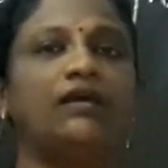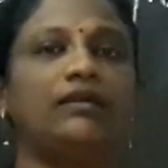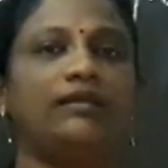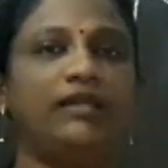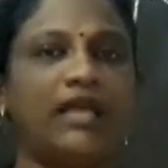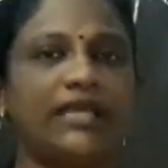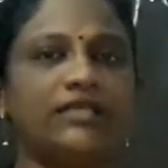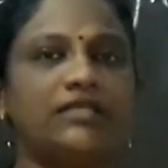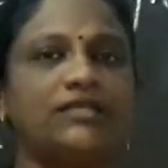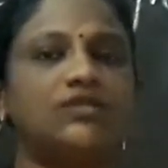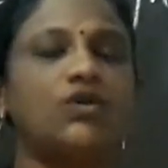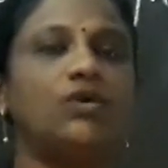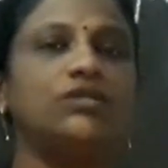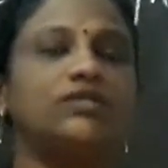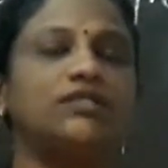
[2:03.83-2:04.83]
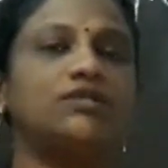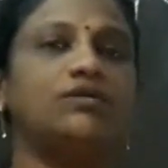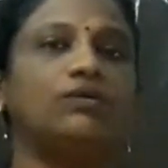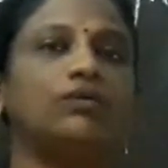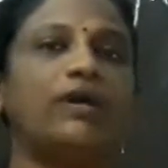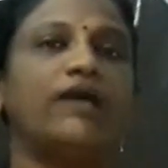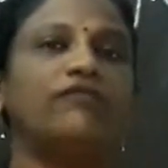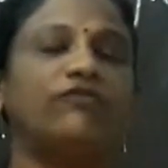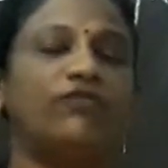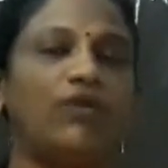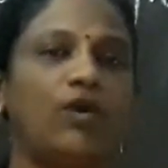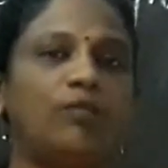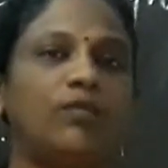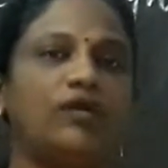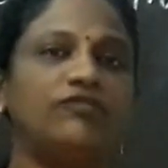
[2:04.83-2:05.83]
Light is also a
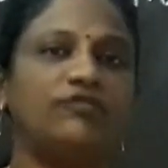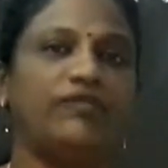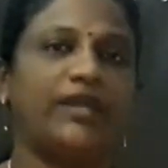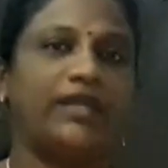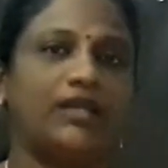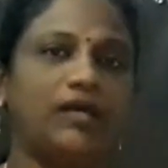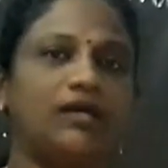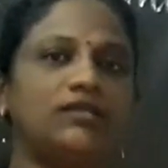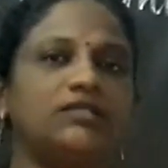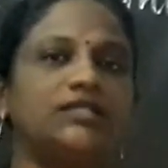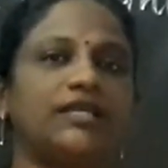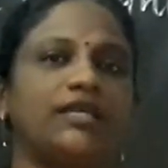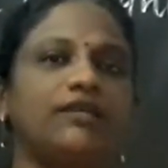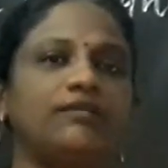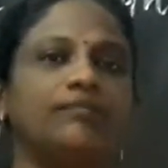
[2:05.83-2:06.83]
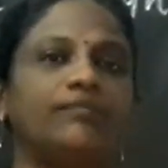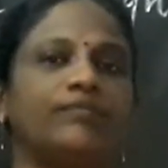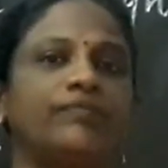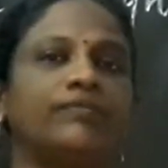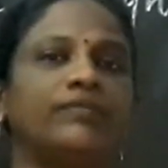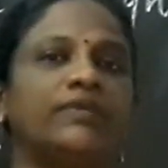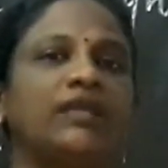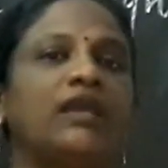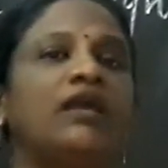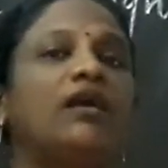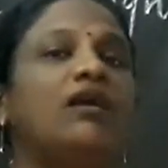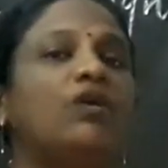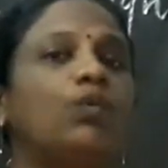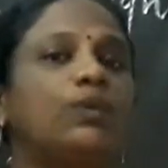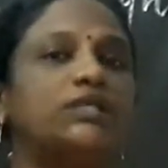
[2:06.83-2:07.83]
form of energy
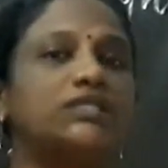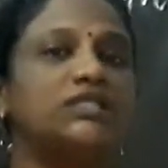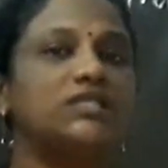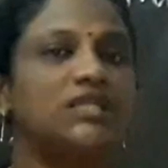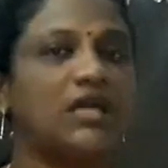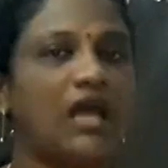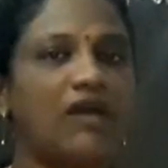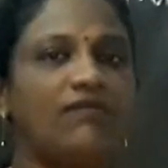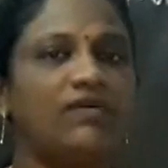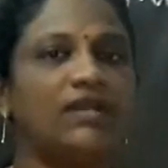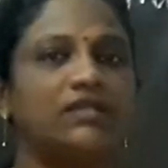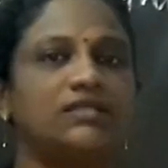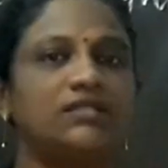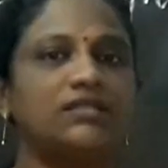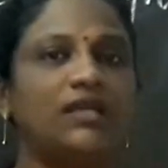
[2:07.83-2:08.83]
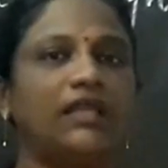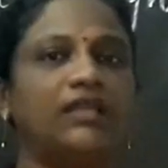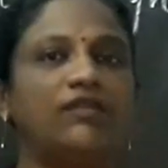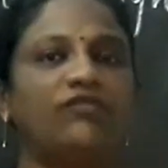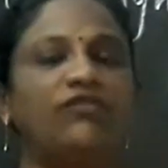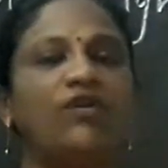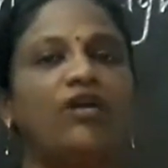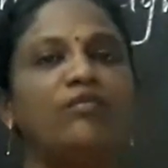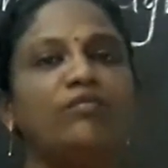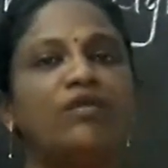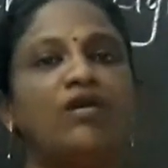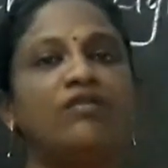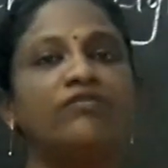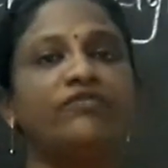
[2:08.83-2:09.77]
which travels in the form of